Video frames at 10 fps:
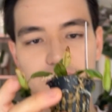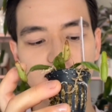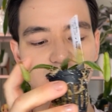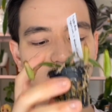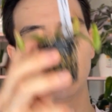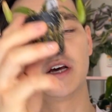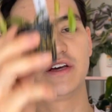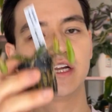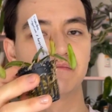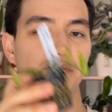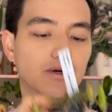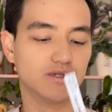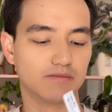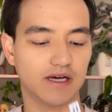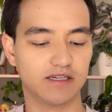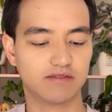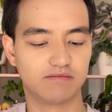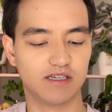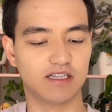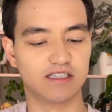Oh, now you get a bonus plant in
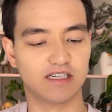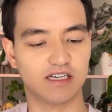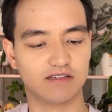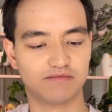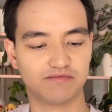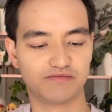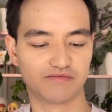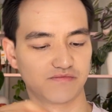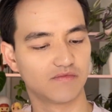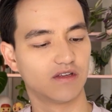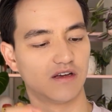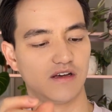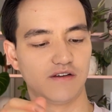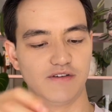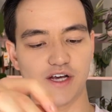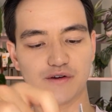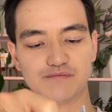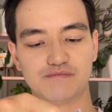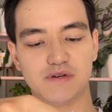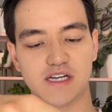this video.
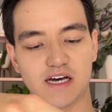But yeah.